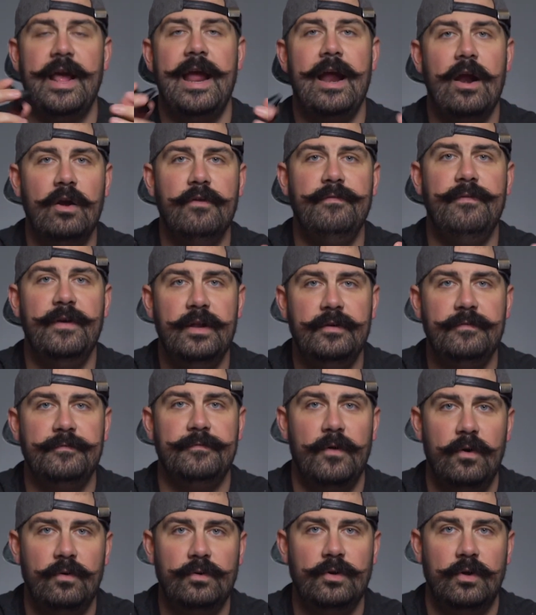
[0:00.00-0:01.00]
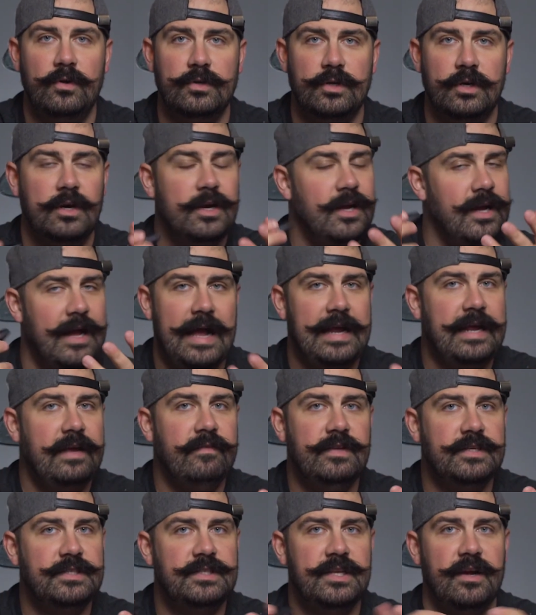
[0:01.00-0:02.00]
an air vent phone holder, I
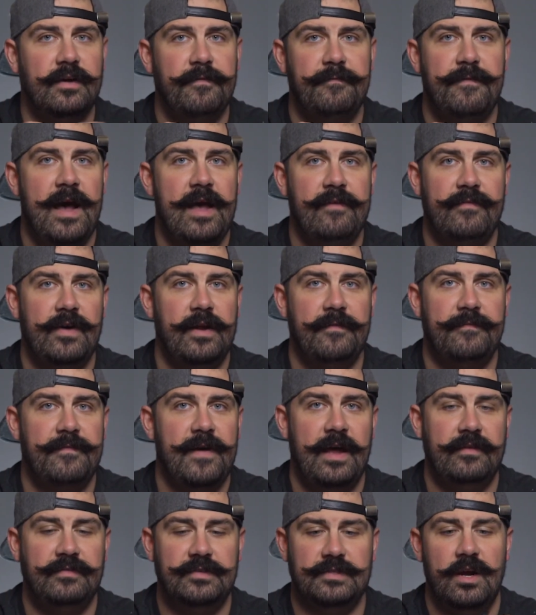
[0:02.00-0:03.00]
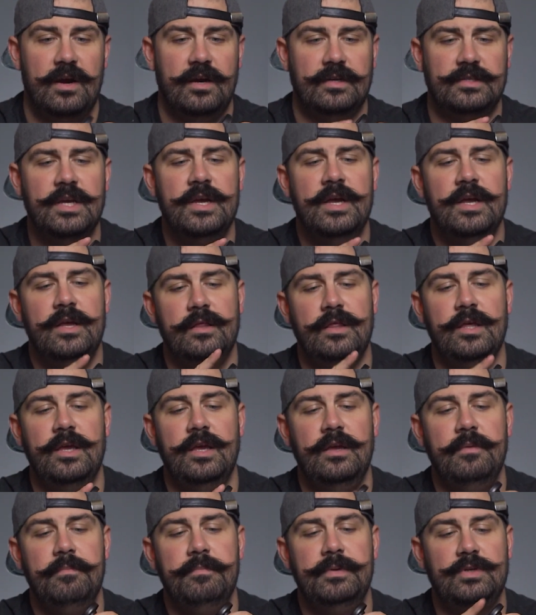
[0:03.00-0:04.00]
give this thing a 5 out of 5 stars.
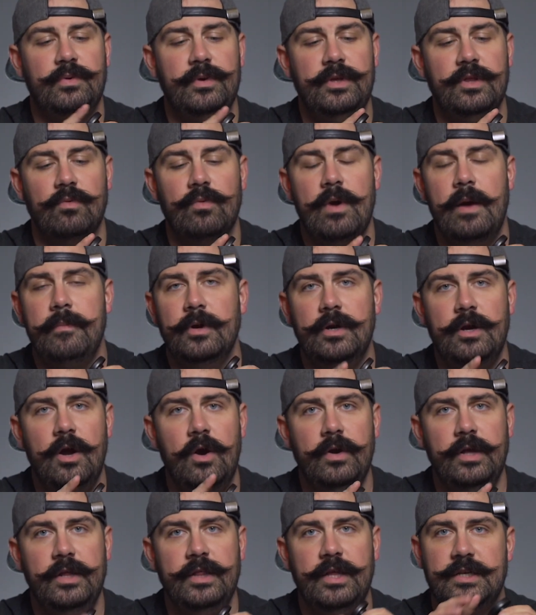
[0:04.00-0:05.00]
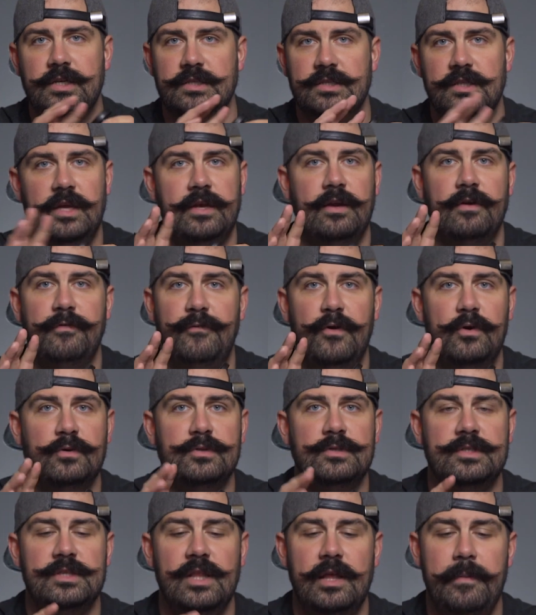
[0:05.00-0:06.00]
Between the rubber coating that doesn't let your
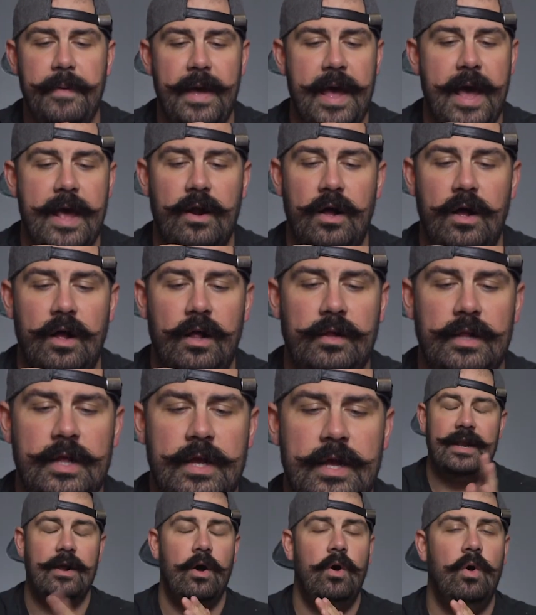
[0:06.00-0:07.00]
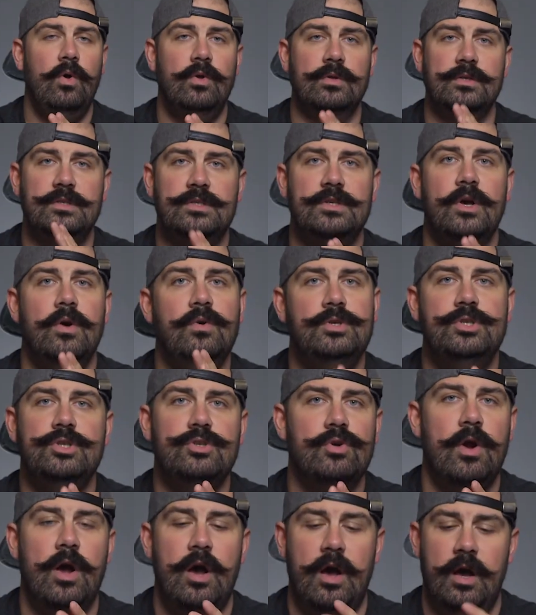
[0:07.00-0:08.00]
phone slip at all, it holds so
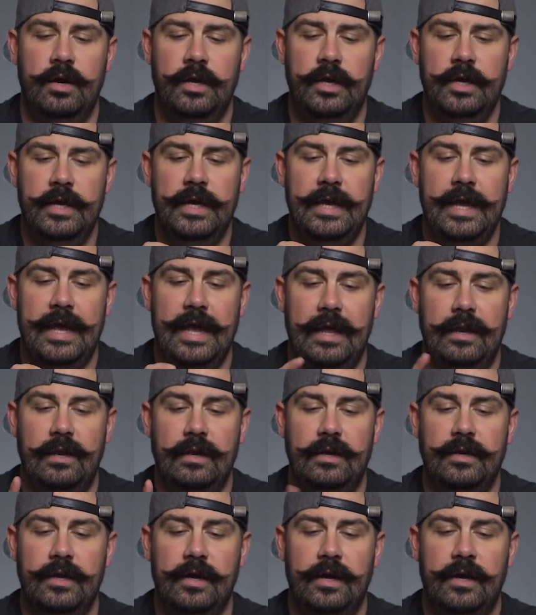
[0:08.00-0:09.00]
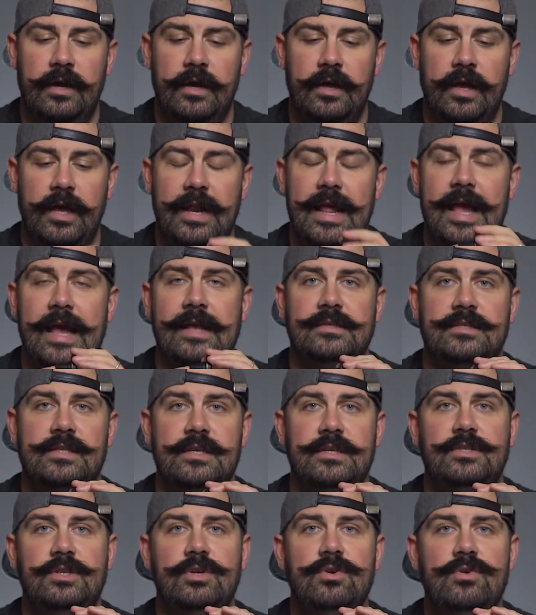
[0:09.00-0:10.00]
strong, and it has
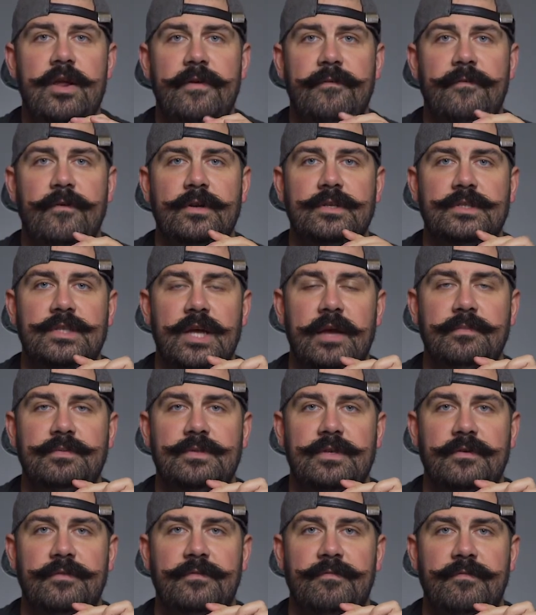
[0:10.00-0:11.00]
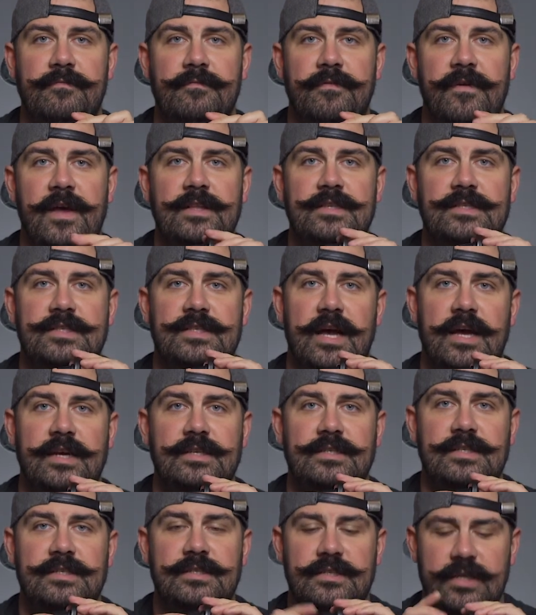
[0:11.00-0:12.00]
the two different types of vent
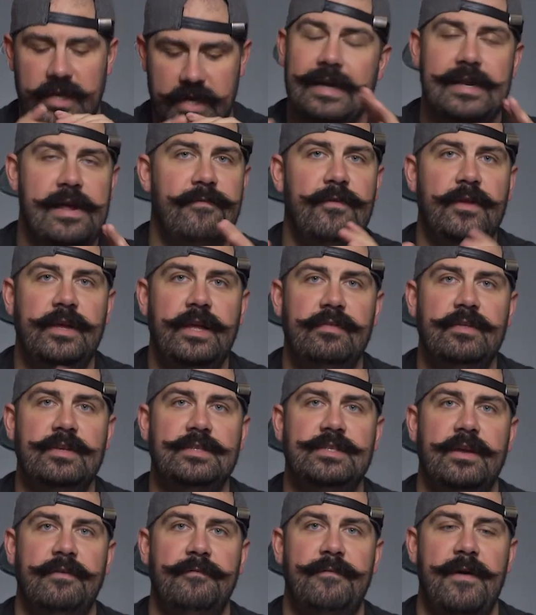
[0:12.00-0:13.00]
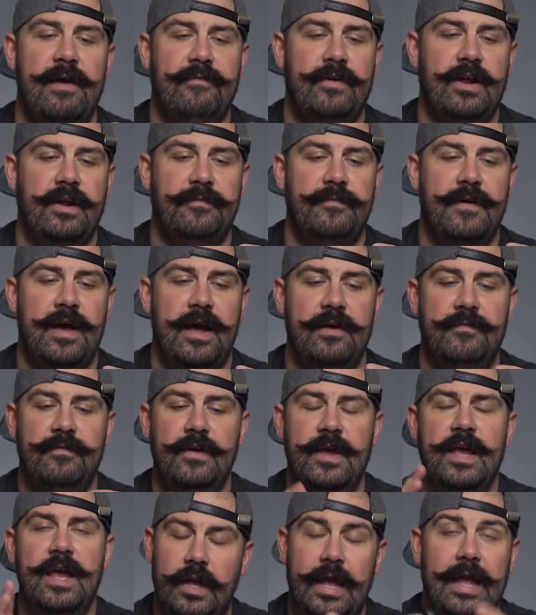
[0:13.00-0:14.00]
sizes. I definitely give this thing 5 out of 5.
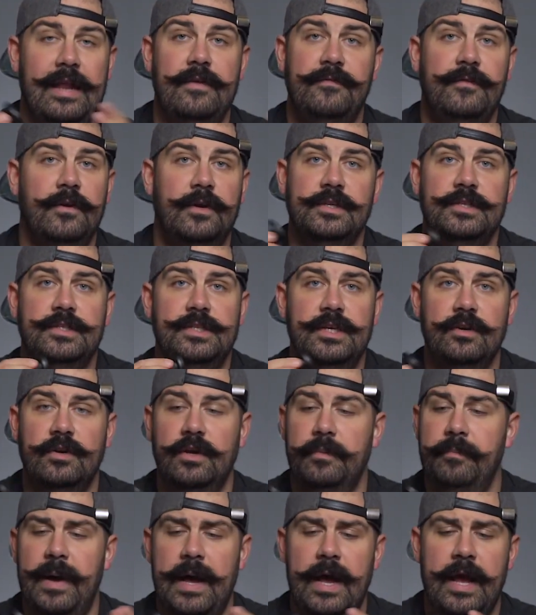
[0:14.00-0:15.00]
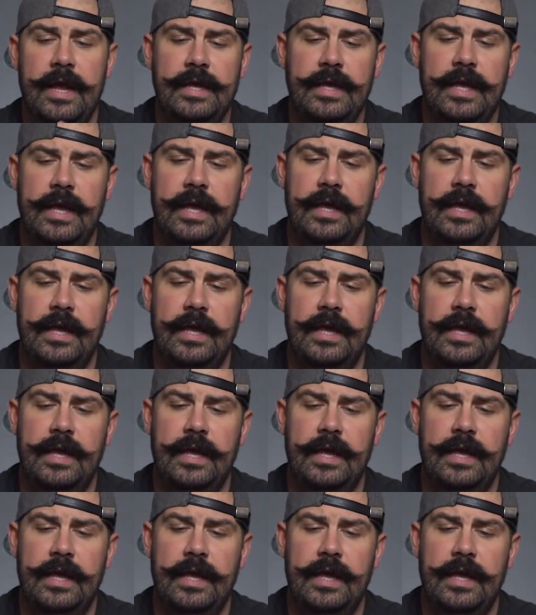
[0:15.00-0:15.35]
And if you're considering buying